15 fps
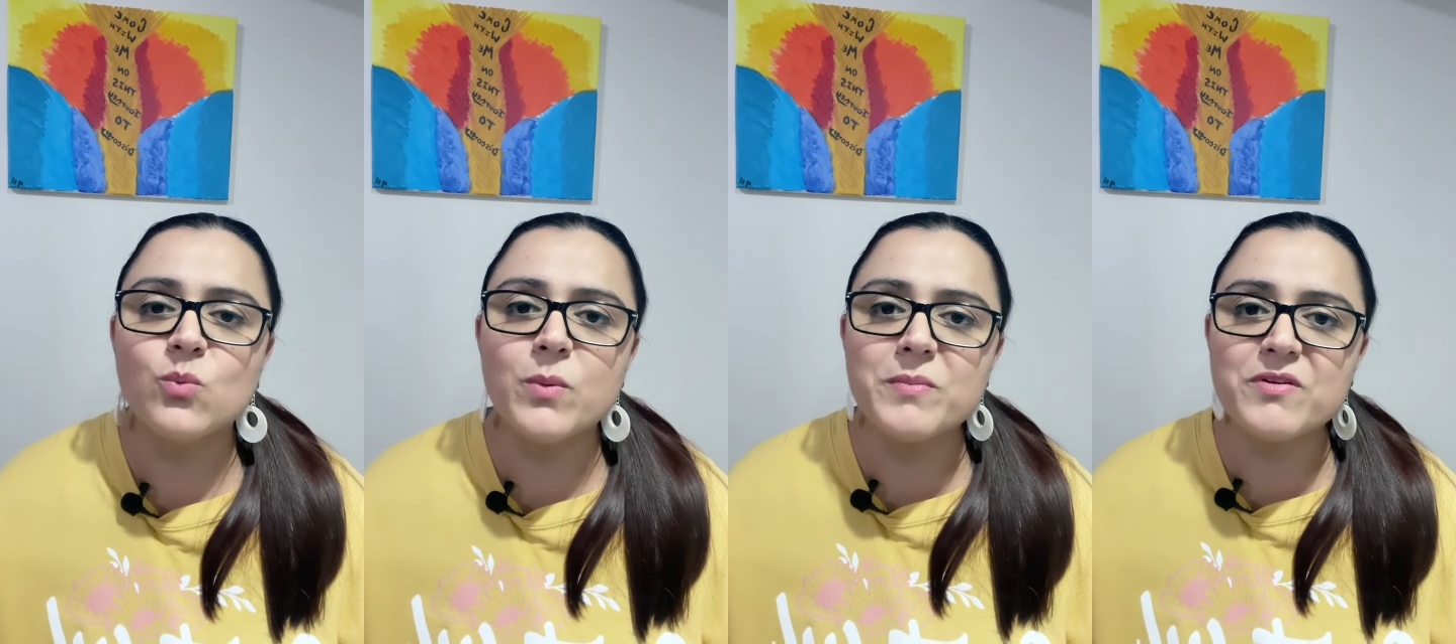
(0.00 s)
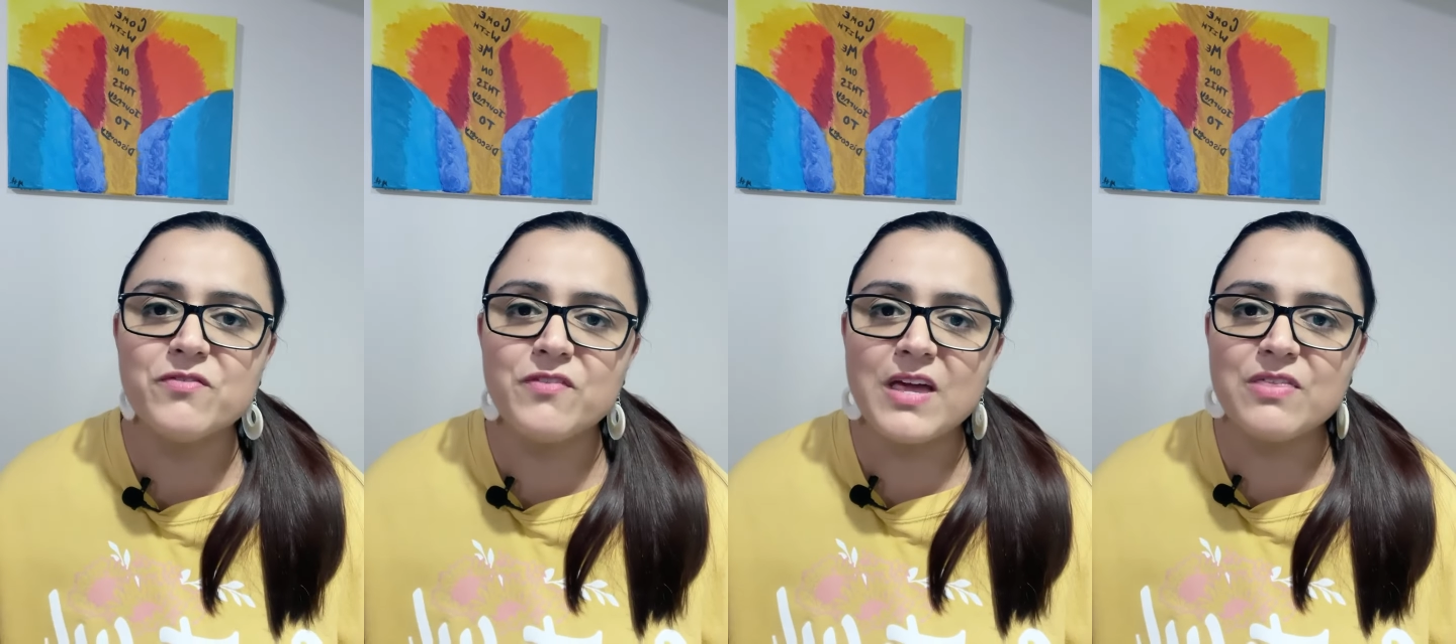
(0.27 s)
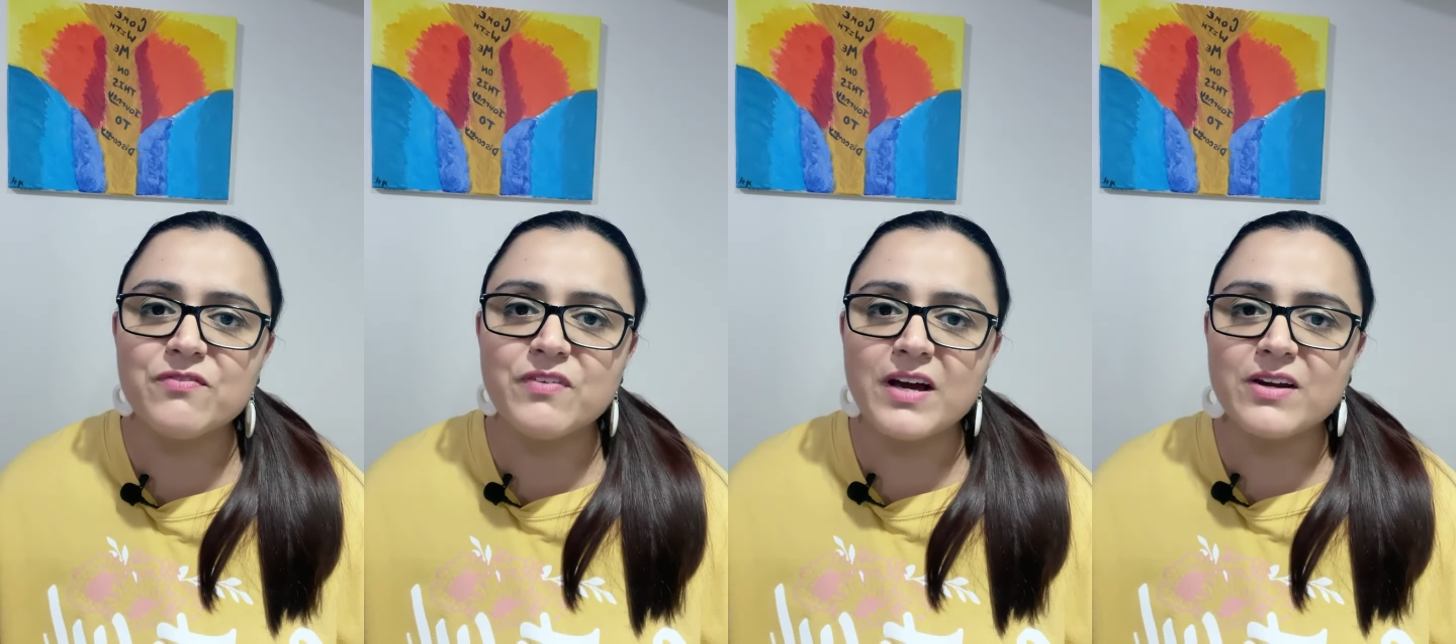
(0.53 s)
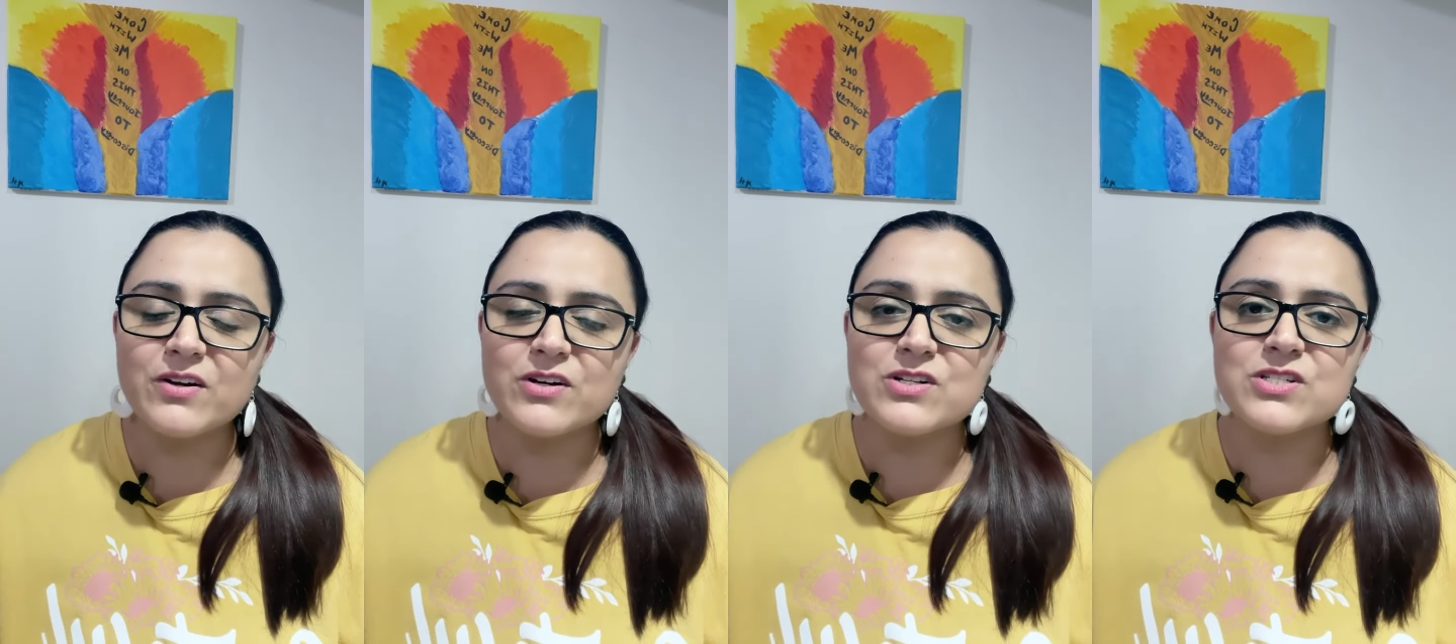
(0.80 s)
Women Faith
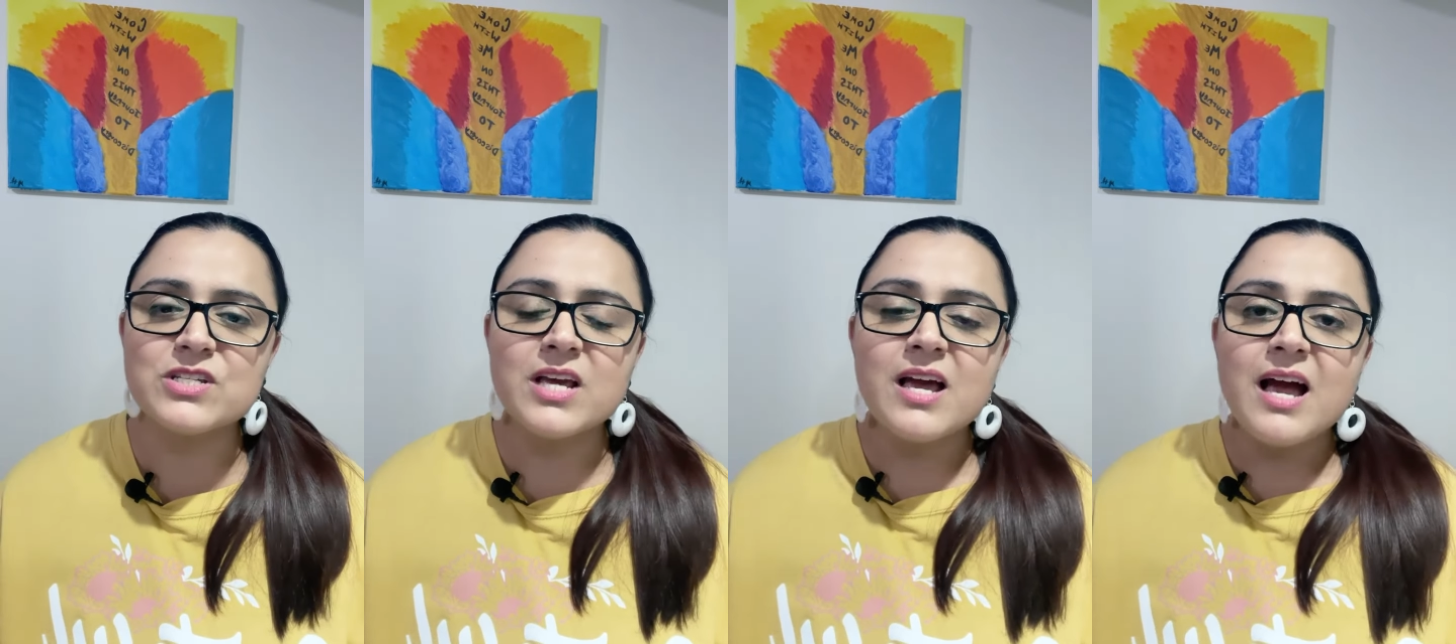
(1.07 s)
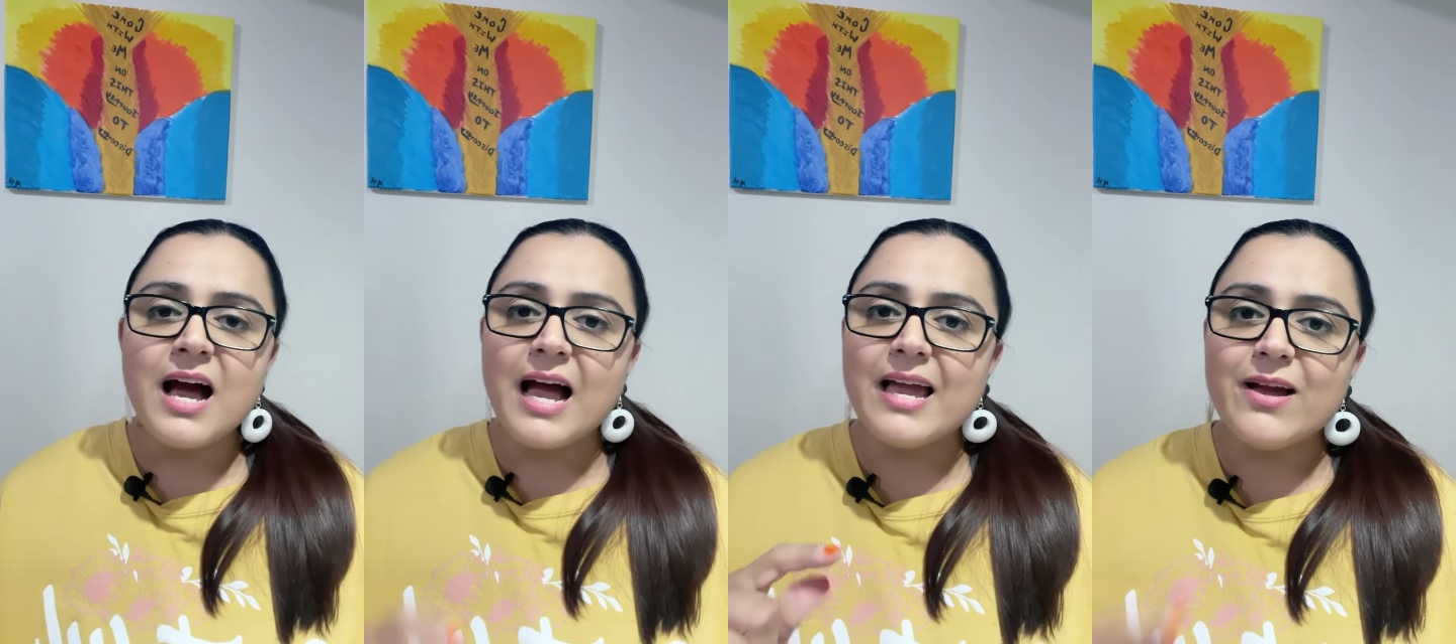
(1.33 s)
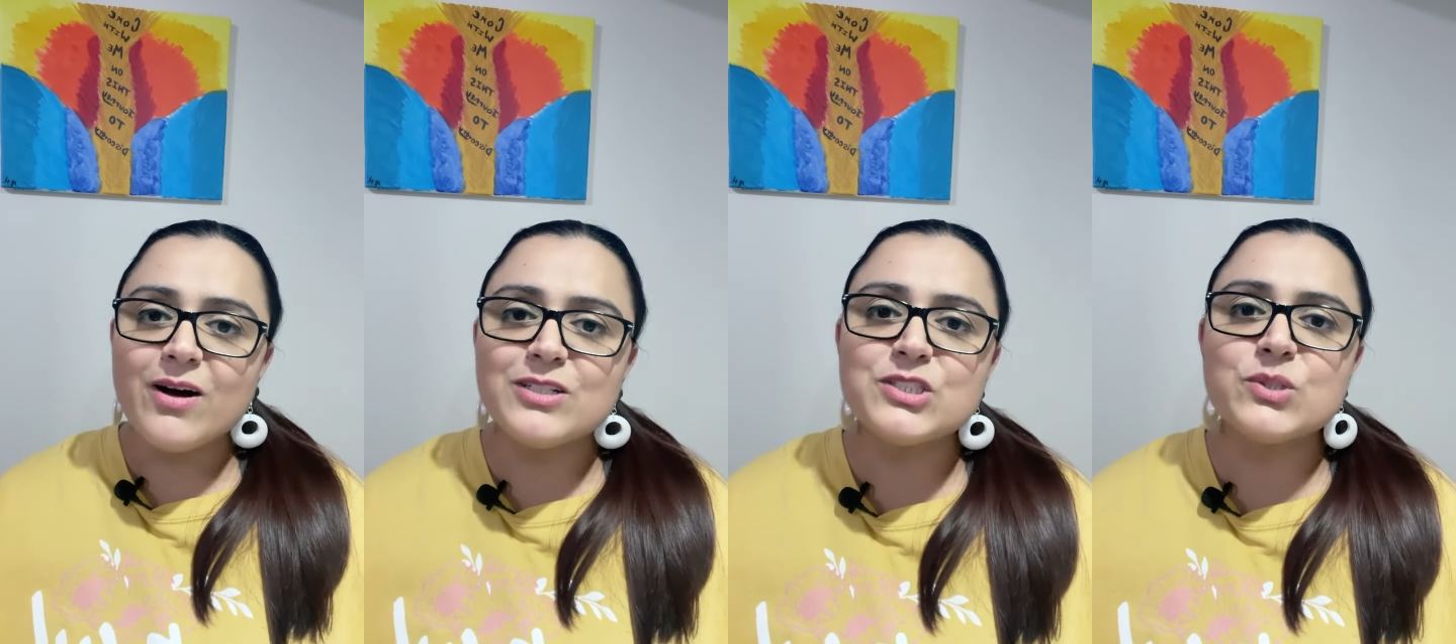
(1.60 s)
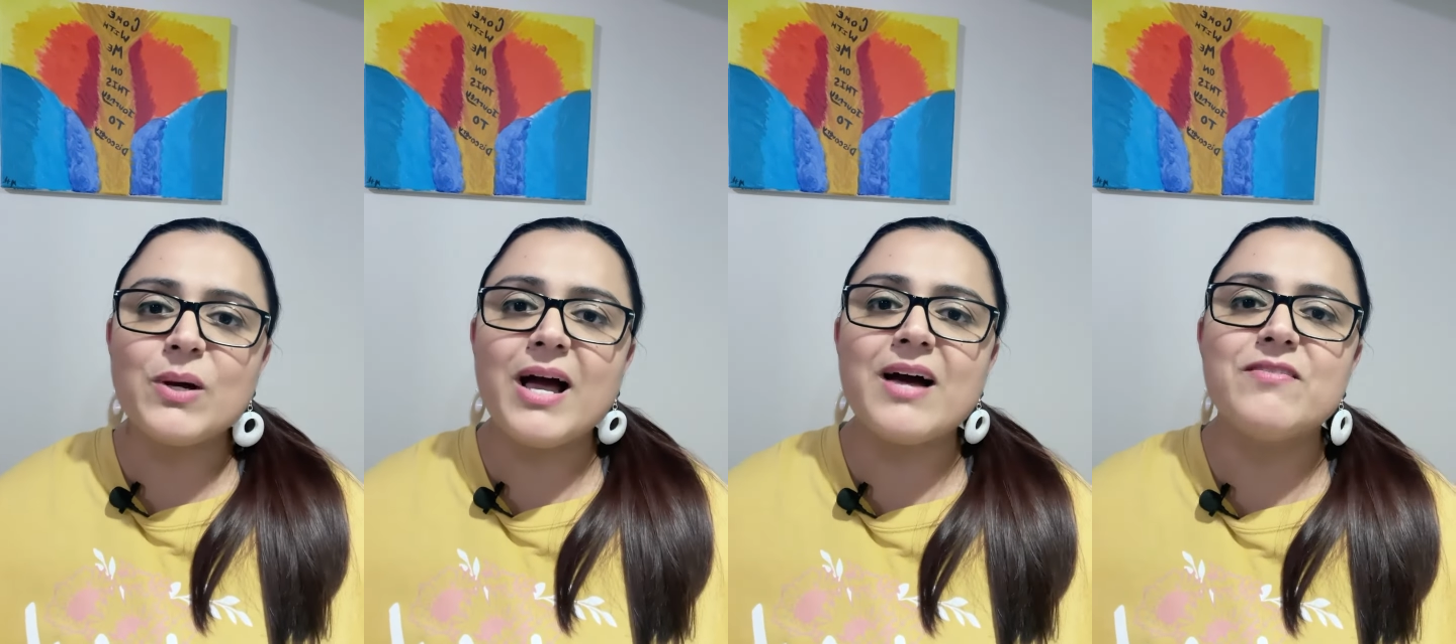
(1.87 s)
Fighters. I
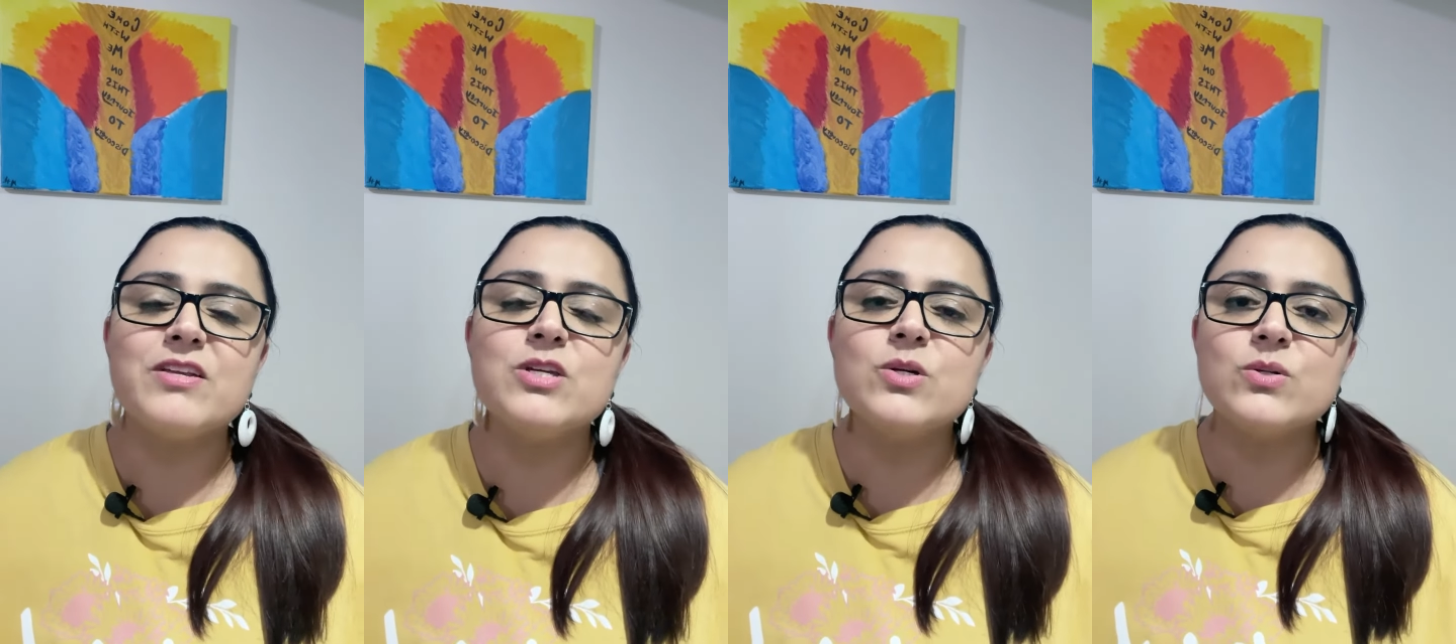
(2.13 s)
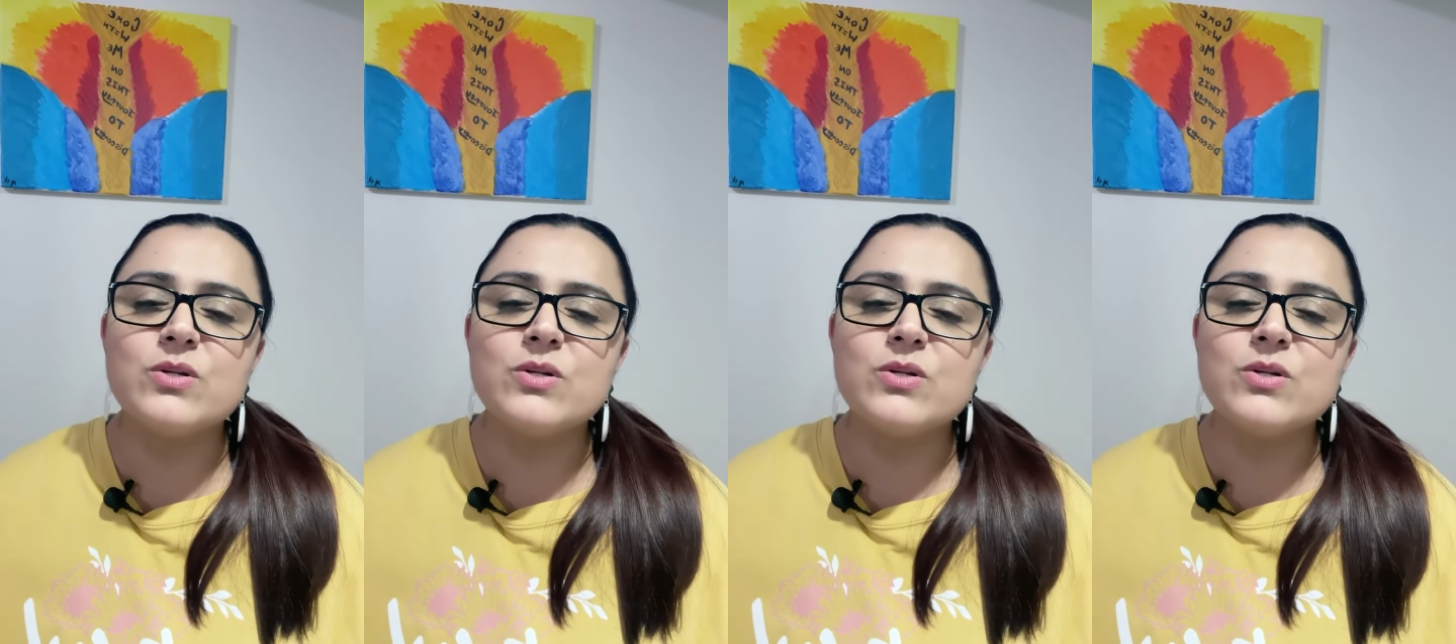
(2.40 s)
also have a